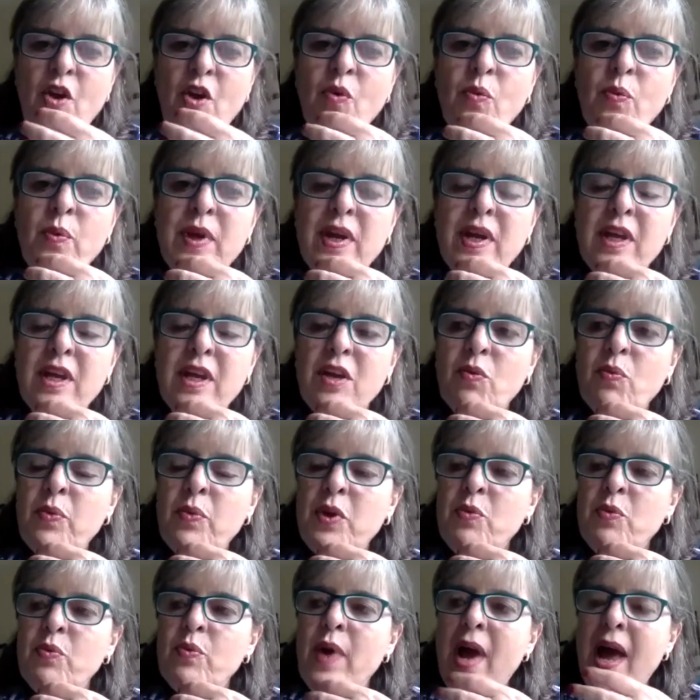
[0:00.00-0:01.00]
We
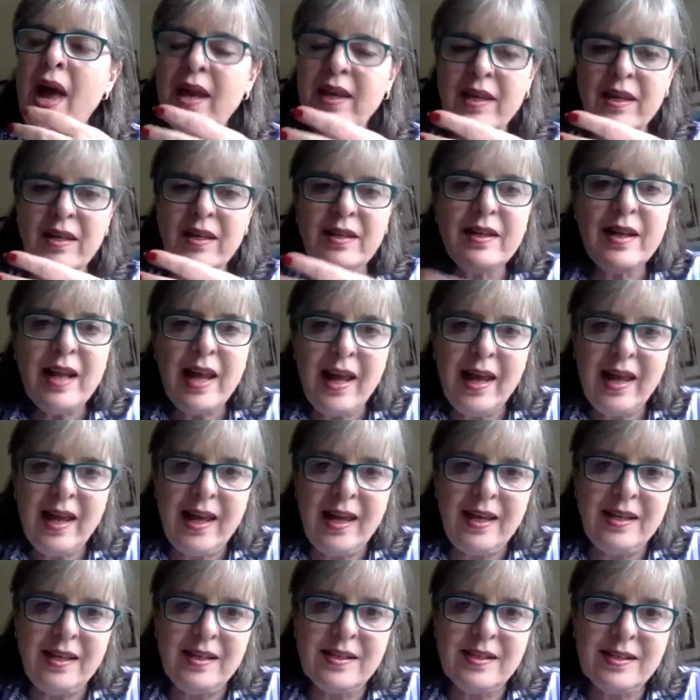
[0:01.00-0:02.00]

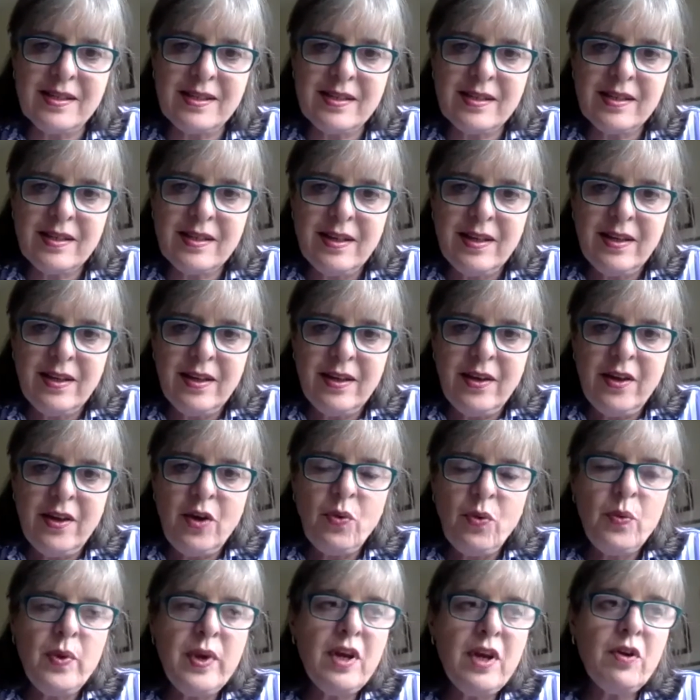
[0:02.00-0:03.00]
recognize
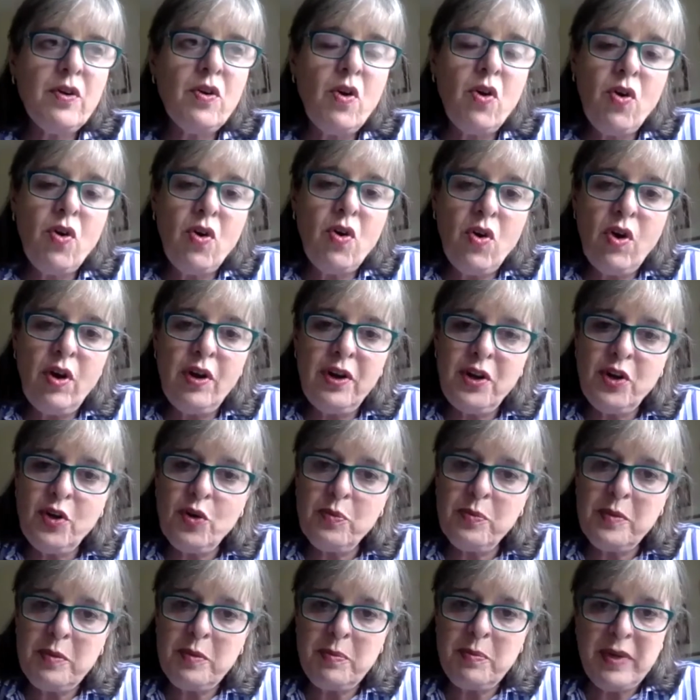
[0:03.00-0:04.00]
we are all
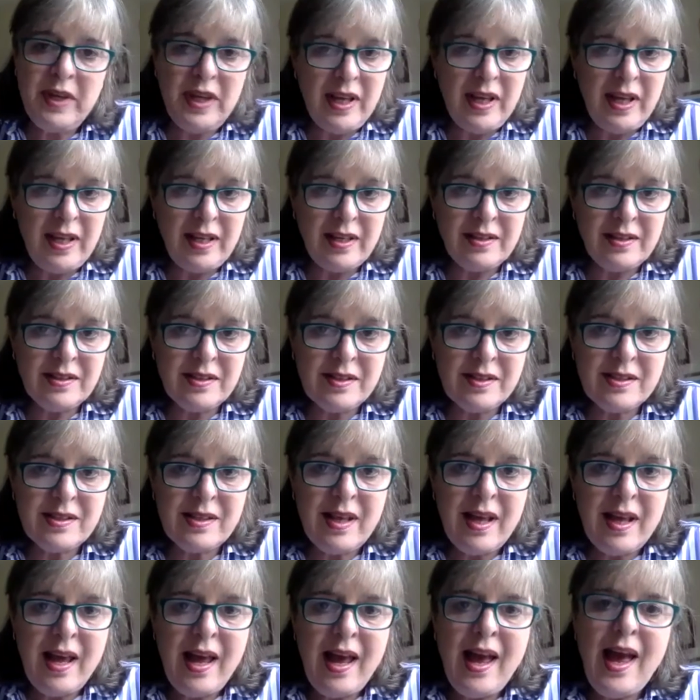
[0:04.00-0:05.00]
human beings
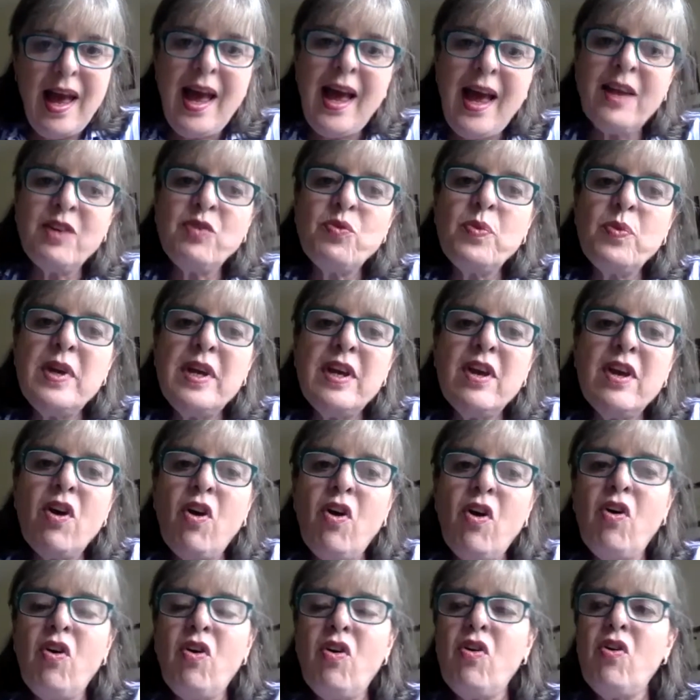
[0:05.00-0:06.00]
and we
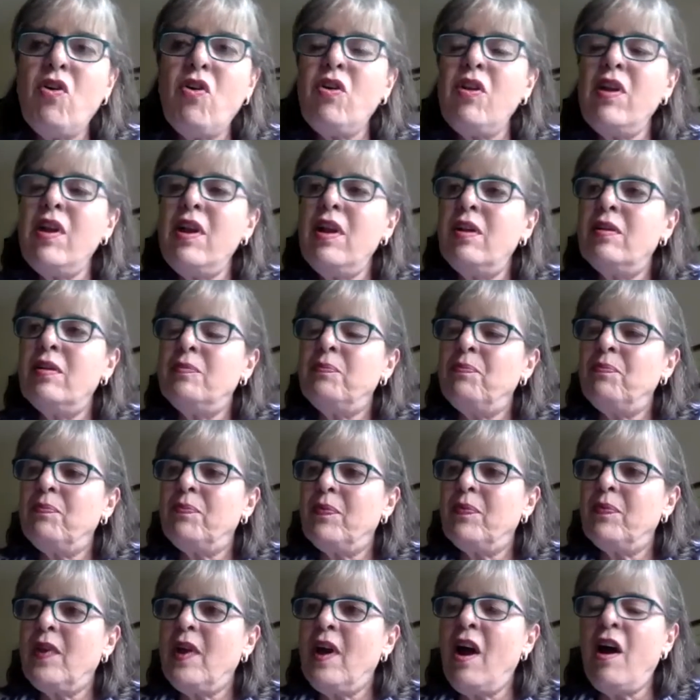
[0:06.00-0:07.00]
all
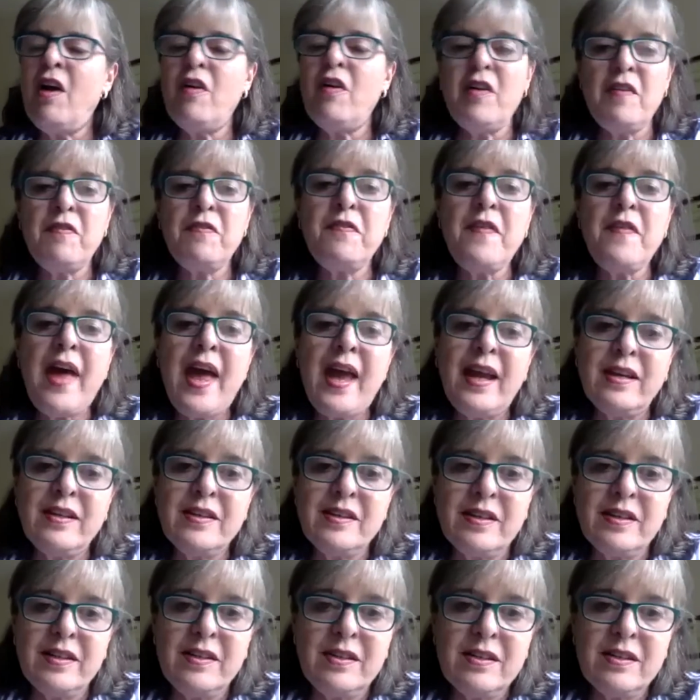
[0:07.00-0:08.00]
are
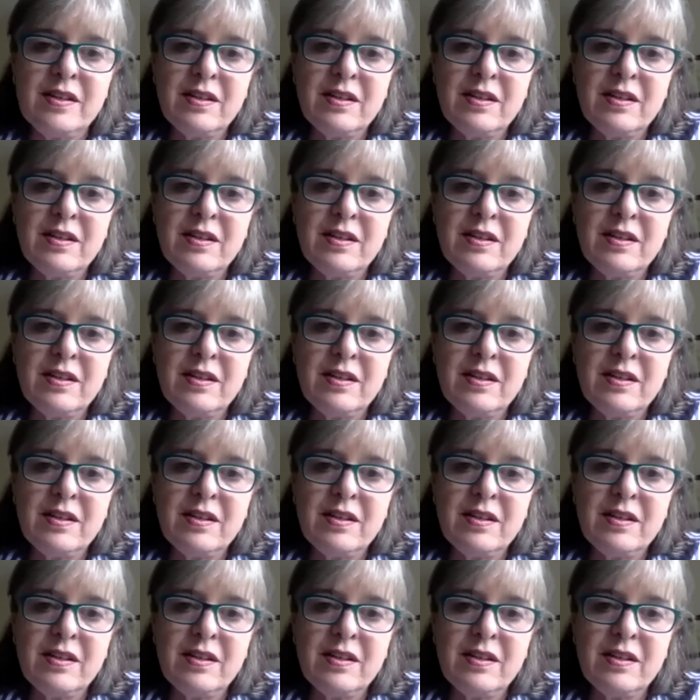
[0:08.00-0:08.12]
affected